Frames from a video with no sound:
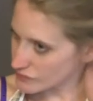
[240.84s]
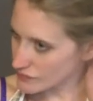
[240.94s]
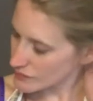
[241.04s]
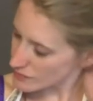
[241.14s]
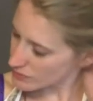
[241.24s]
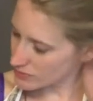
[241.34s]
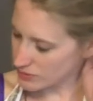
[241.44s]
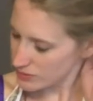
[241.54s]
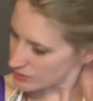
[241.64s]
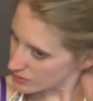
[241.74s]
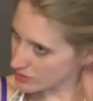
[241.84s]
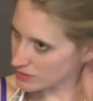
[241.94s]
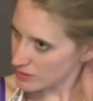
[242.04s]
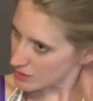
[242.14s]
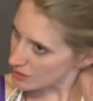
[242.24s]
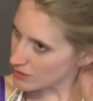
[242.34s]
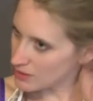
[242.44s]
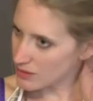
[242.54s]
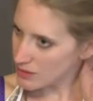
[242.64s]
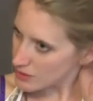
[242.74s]
is.
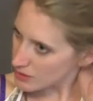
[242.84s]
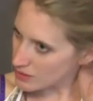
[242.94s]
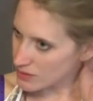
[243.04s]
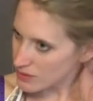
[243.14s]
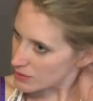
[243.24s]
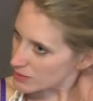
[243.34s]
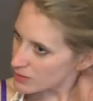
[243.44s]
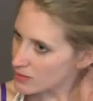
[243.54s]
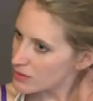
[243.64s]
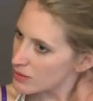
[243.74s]
Between fanny breaks.